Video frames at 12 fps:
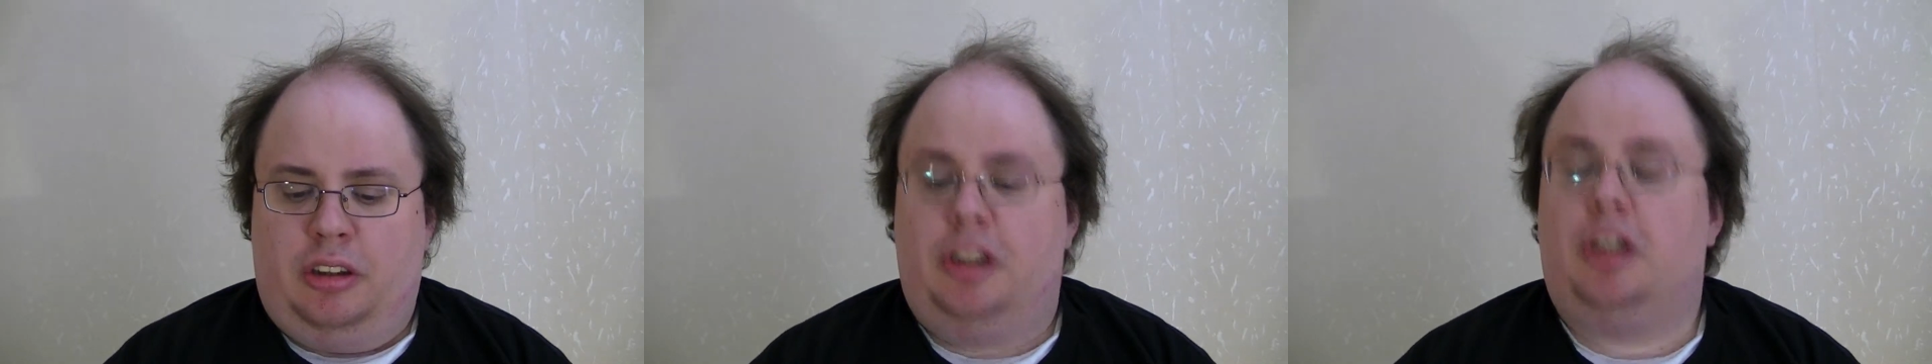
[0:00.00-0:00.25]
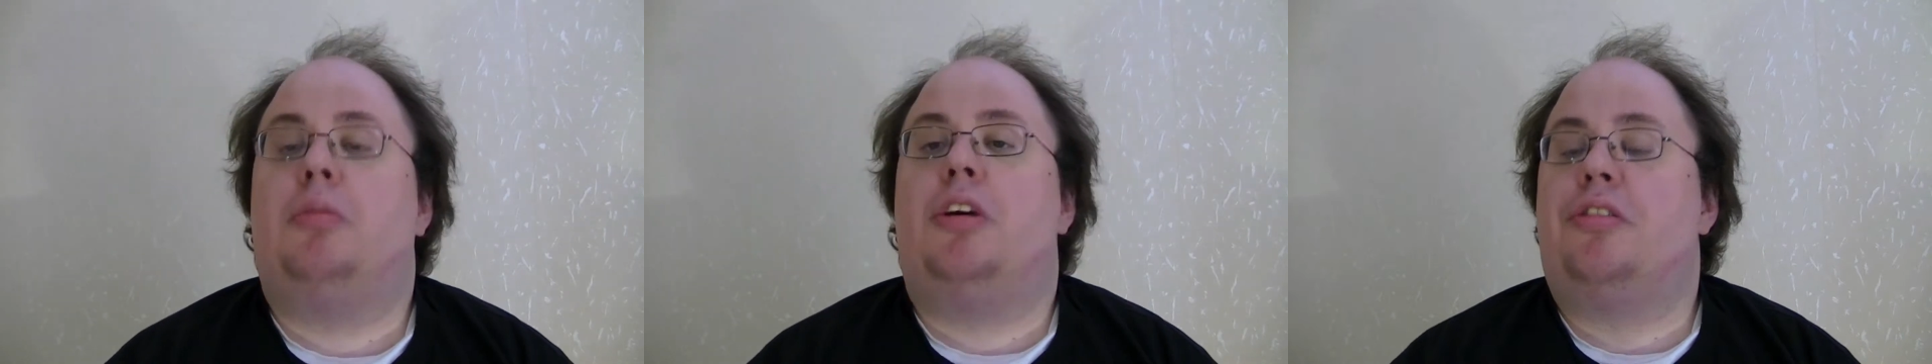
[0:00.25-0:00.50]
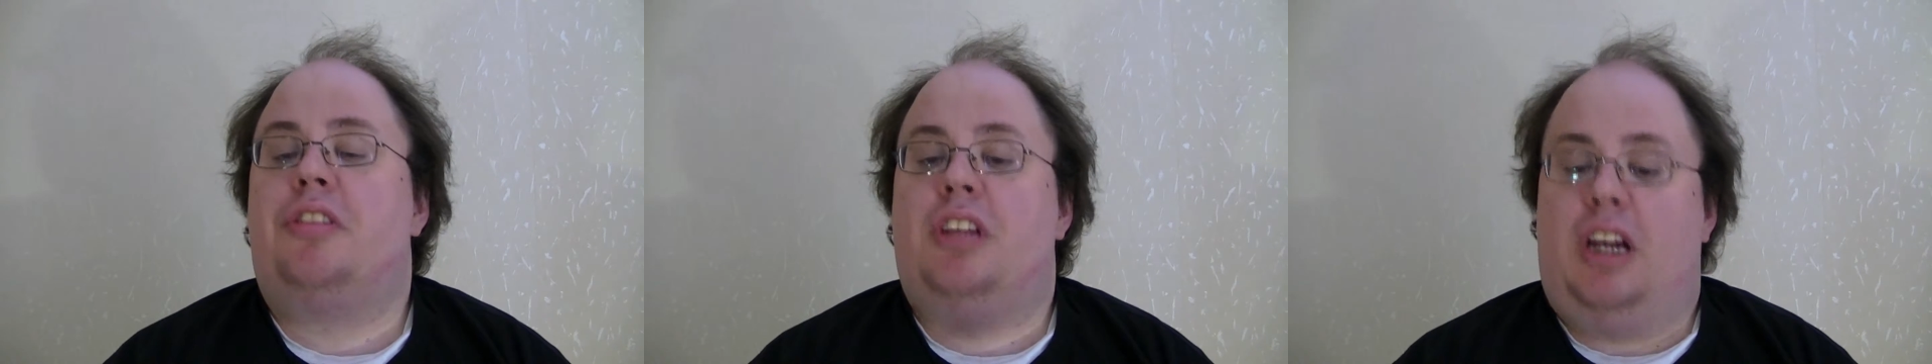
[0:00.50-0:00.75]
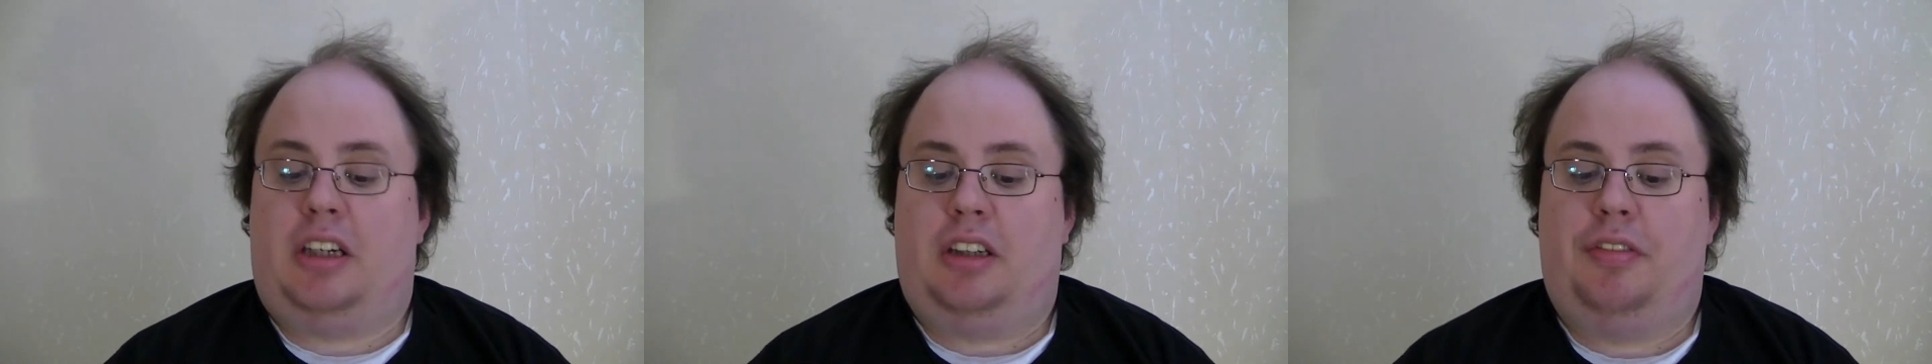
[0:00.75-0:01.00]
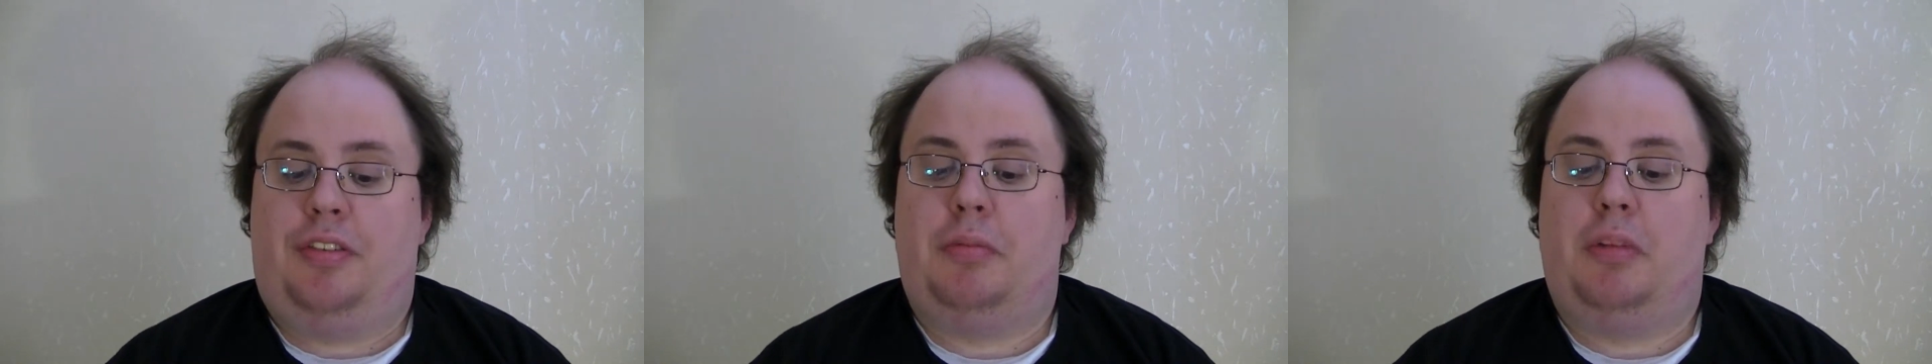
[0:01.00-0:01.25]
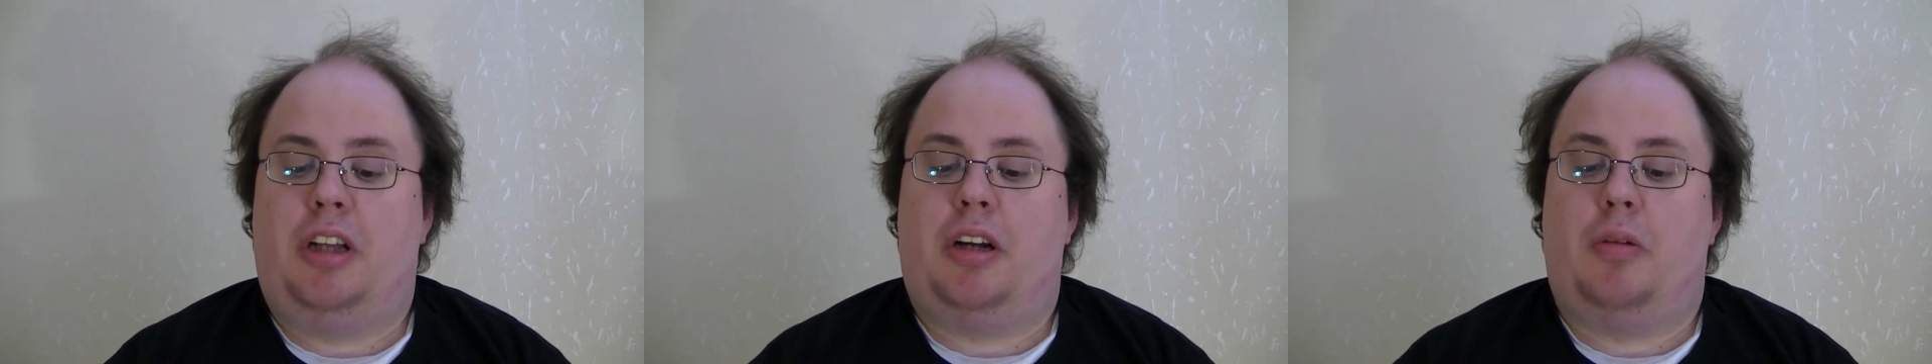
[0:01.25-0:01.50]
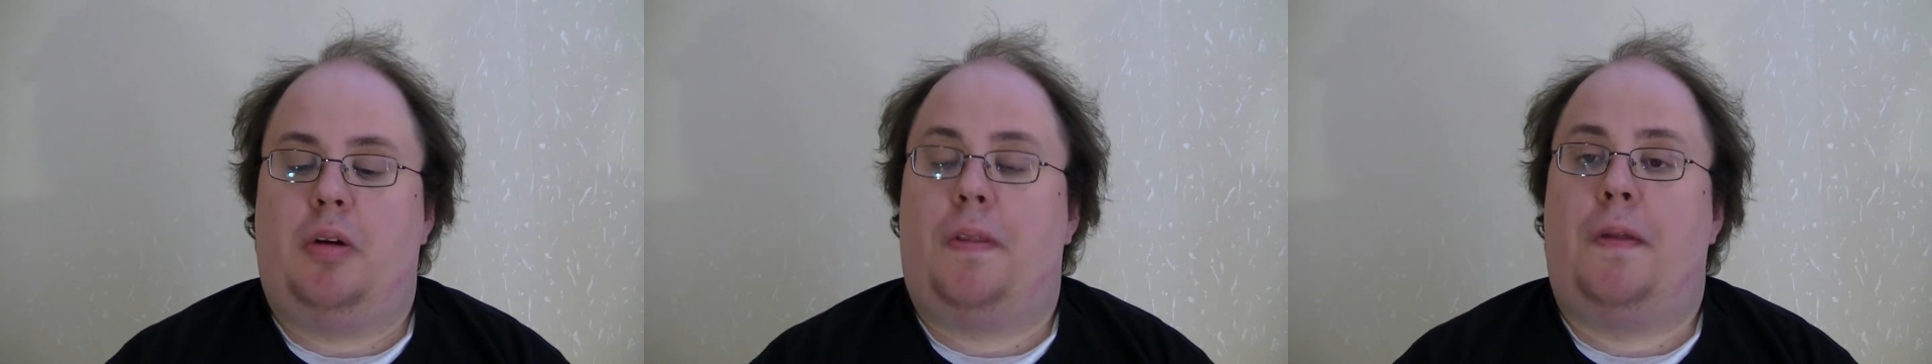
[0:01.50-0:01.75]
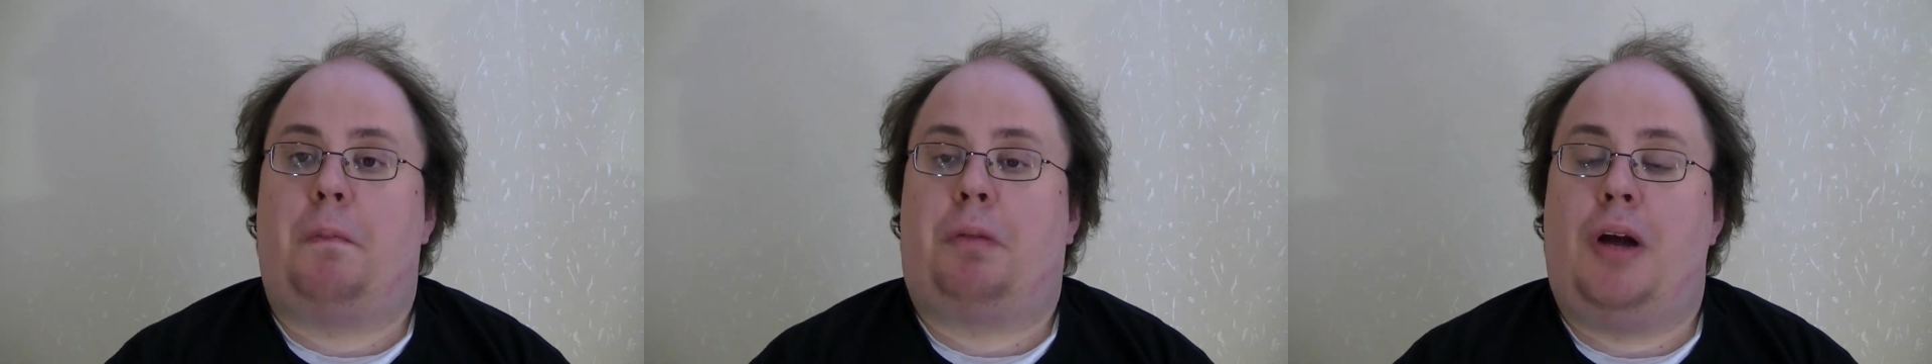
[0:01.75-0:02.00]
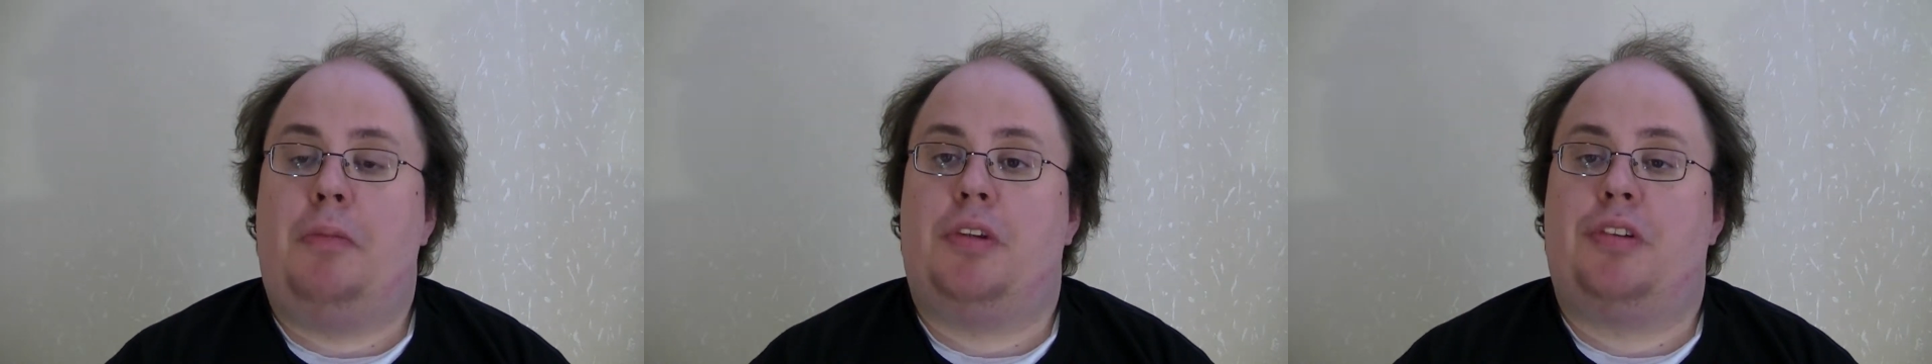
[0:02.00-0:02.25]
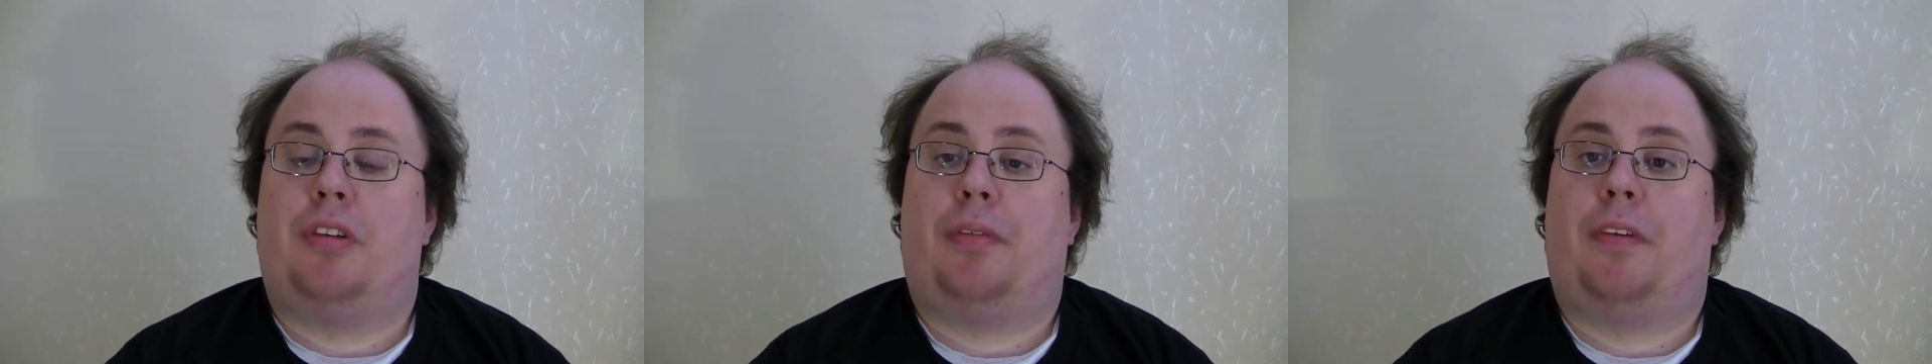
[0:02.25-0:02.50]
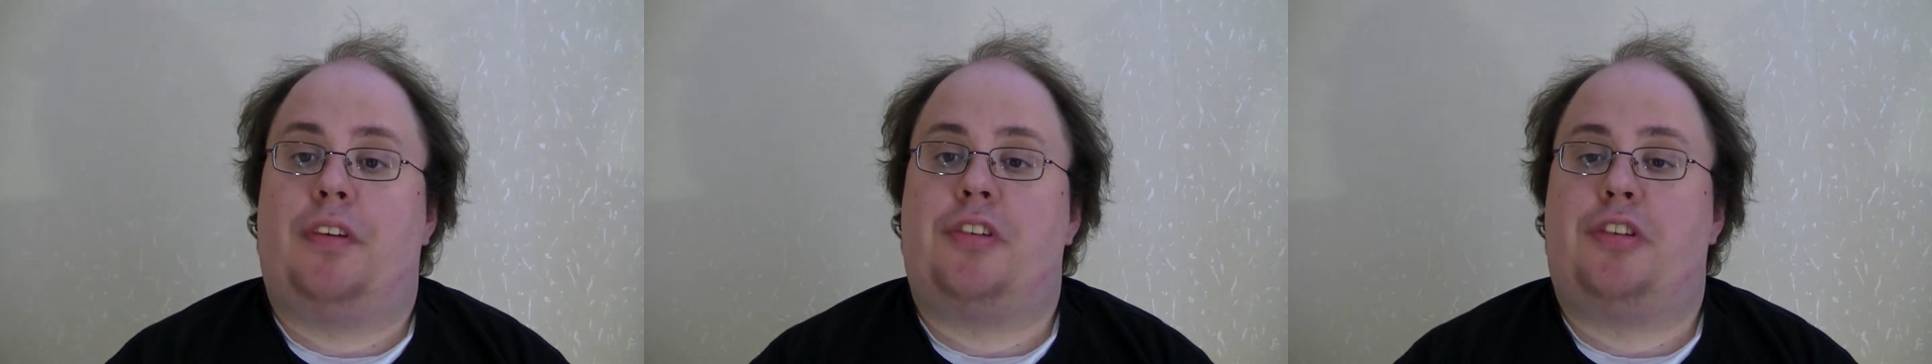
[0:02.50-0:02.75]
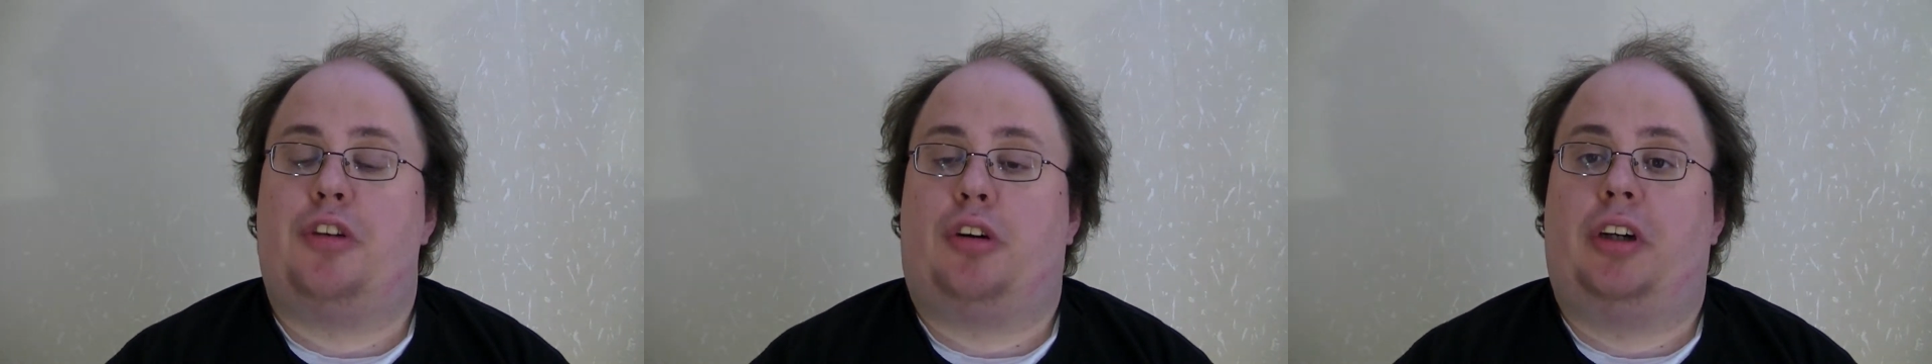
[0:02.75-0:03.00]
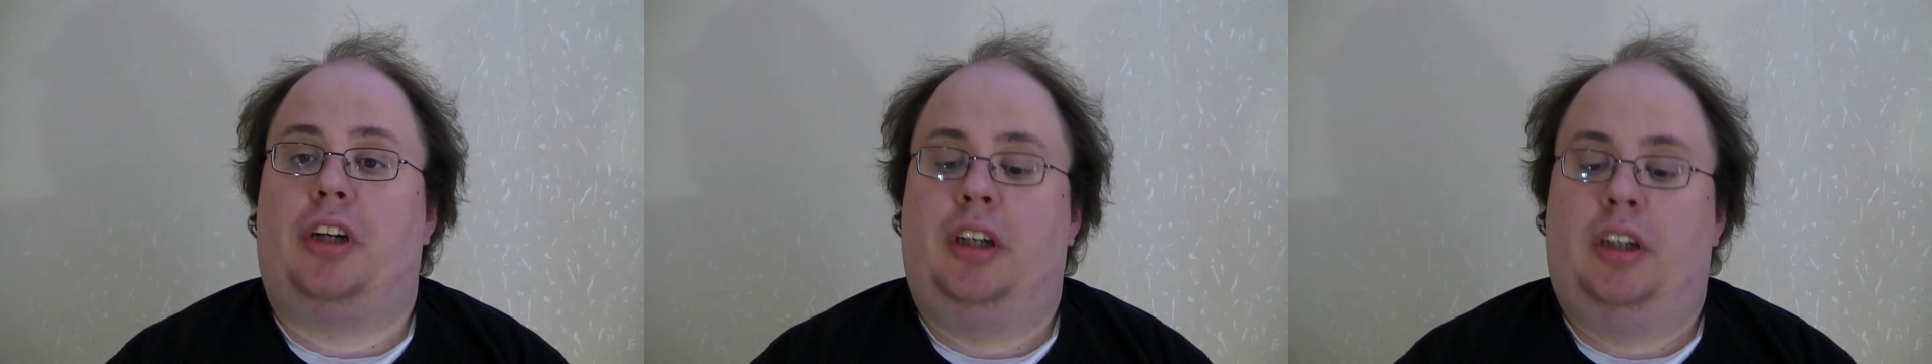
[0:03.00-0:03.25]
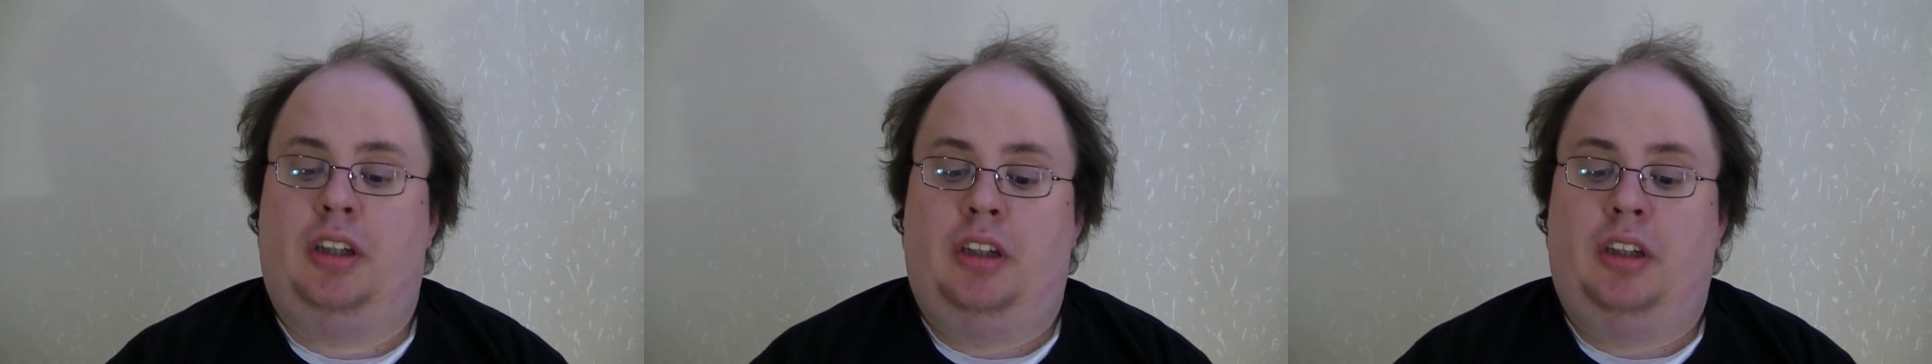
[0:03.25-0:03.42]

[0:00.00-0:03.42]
You're most likely familiar with the premise of the story.